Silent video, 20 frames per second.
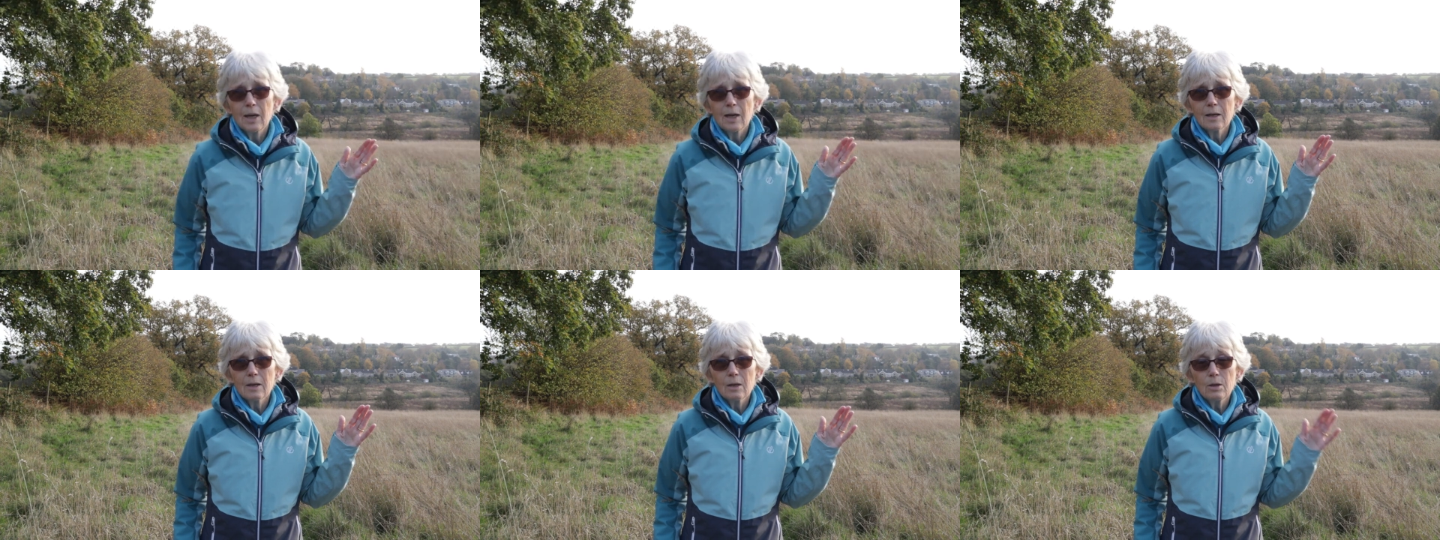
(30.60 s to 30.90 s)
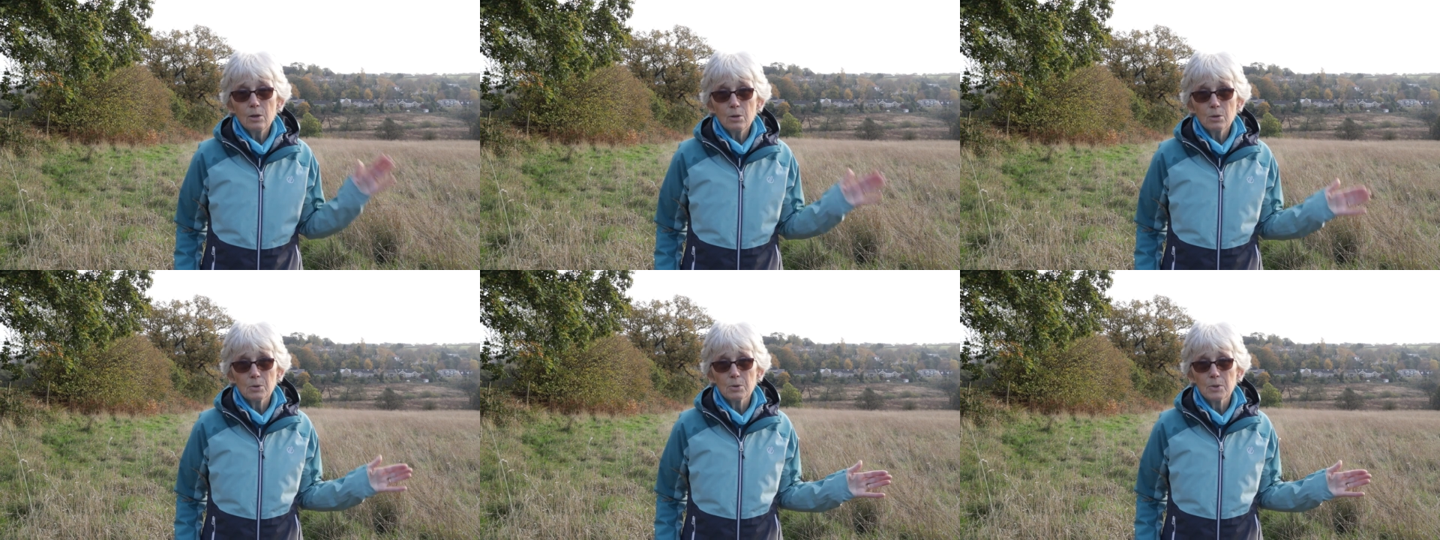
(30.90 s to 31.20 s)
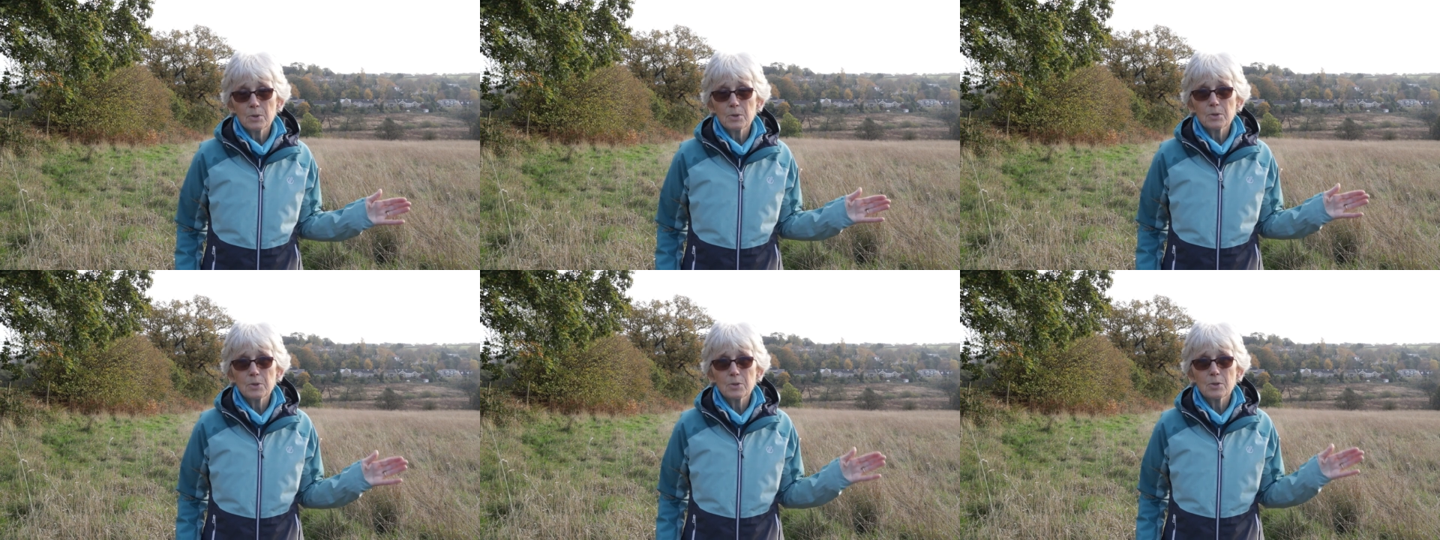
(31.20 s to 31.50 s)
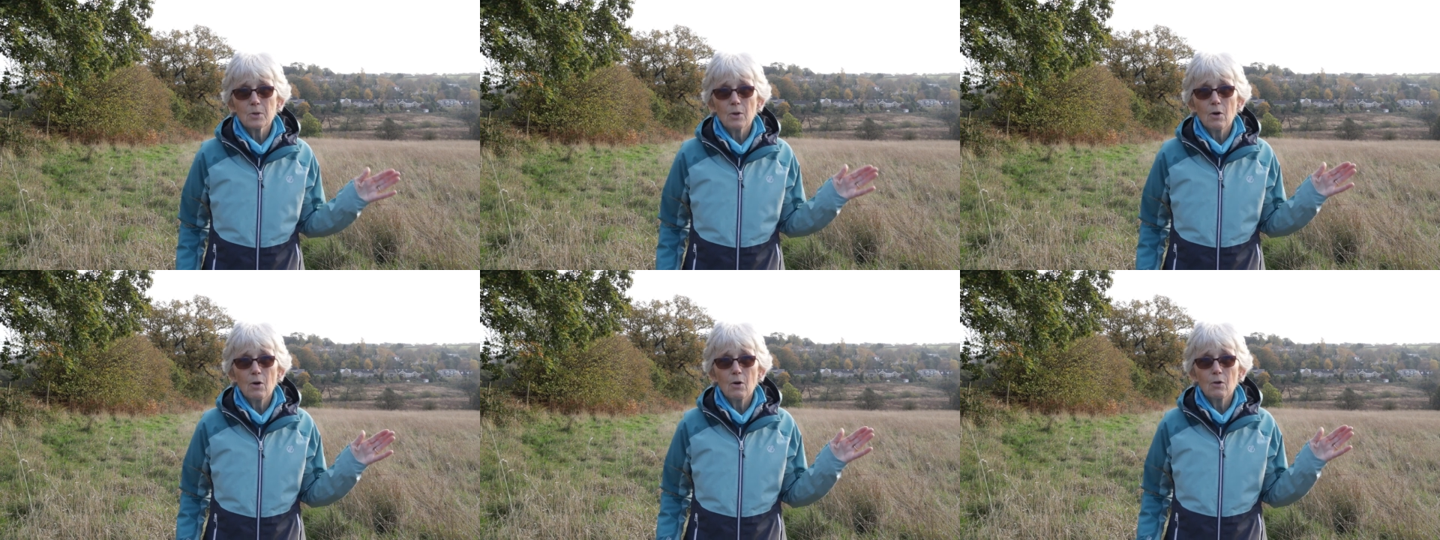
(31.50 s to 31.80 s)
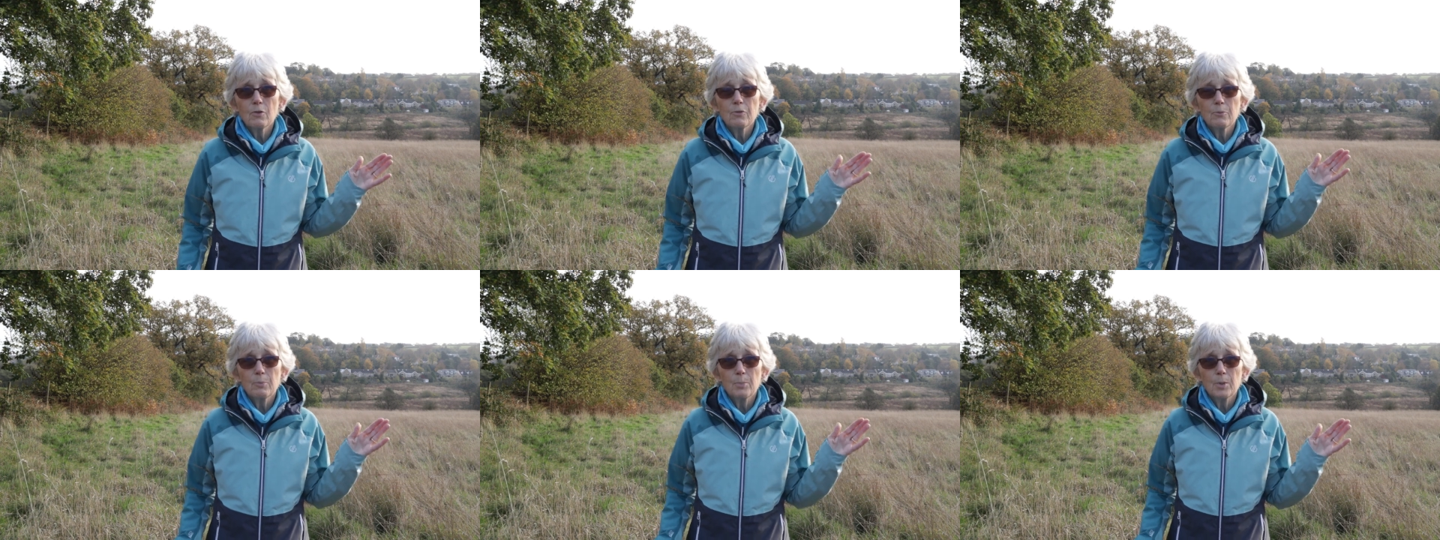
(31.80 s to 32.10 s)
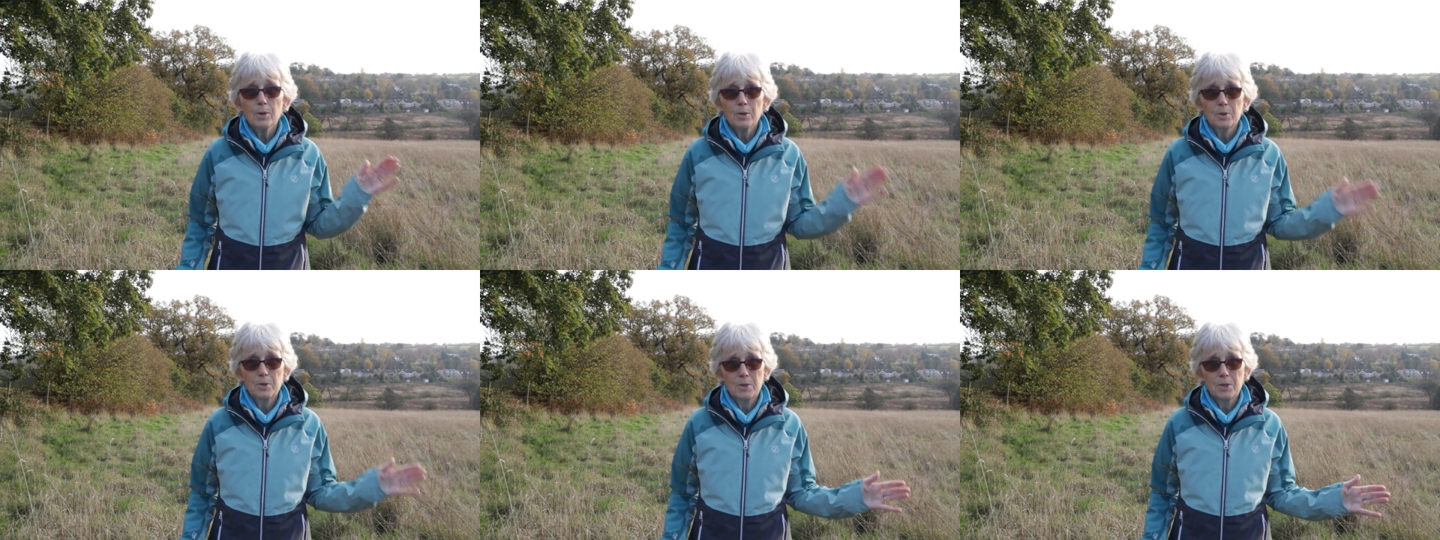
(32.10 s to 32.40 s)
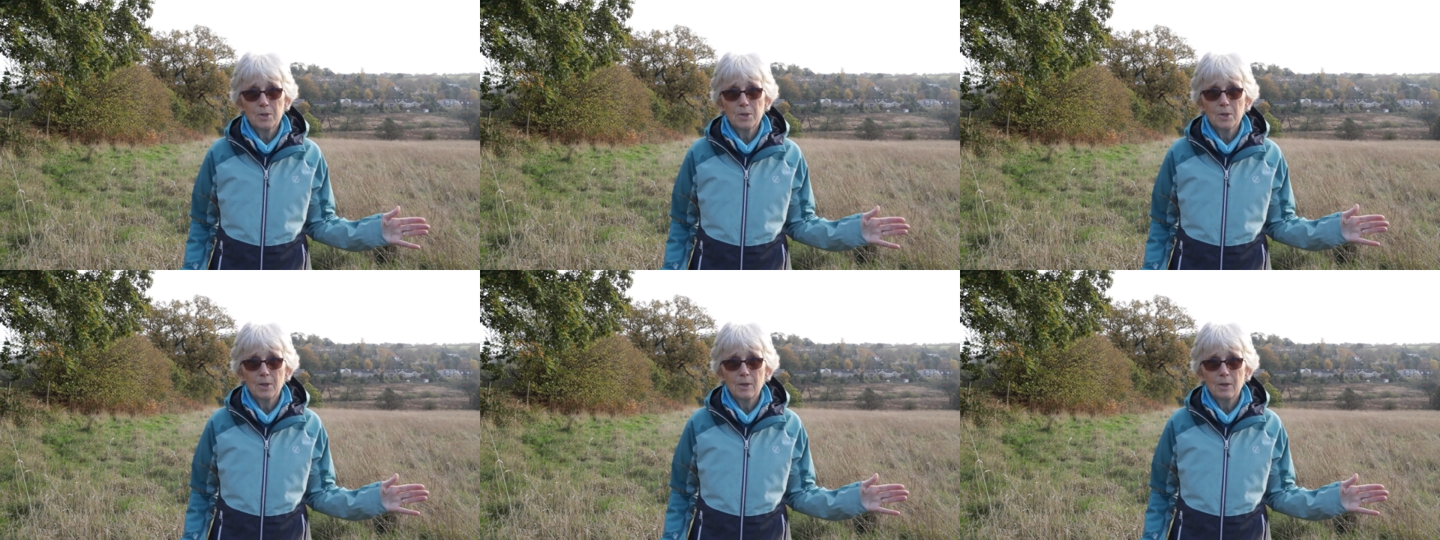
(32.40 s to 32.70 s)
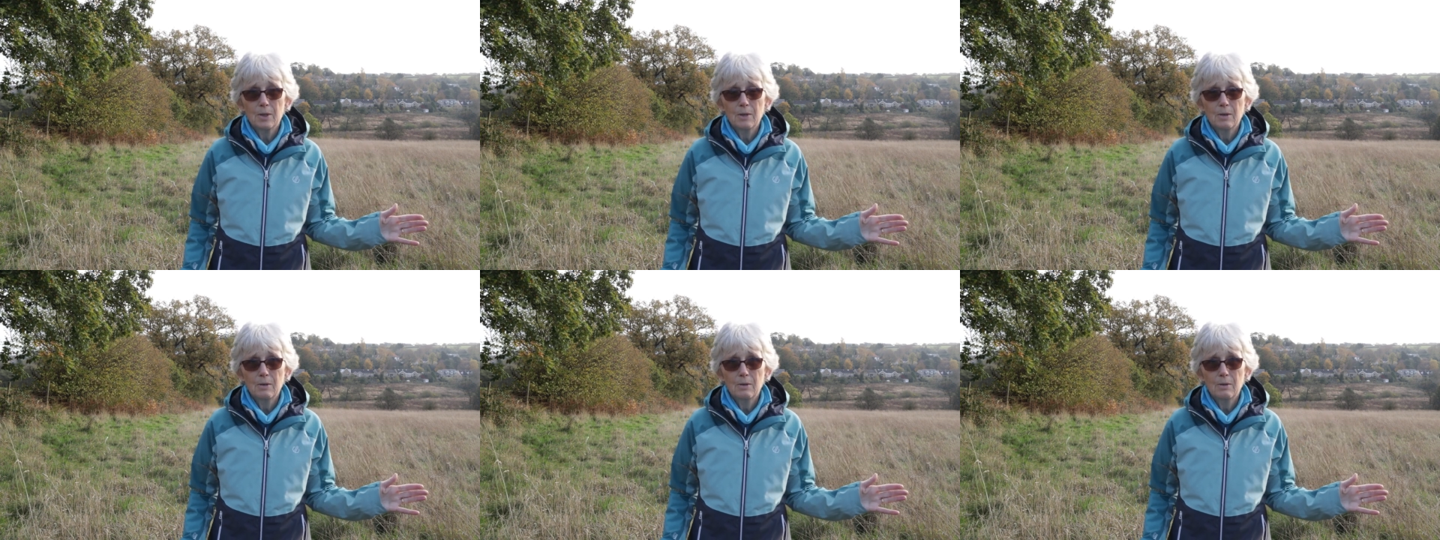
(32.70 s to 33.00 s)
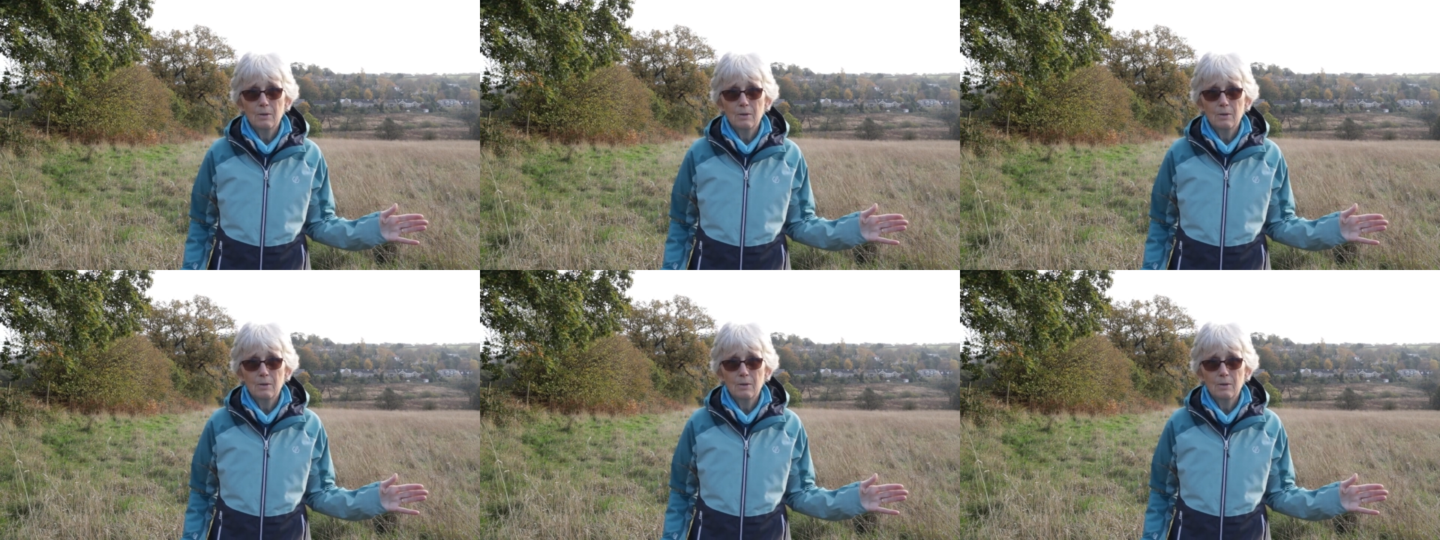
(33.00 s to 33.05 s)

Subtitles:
and lungs of Bardsey.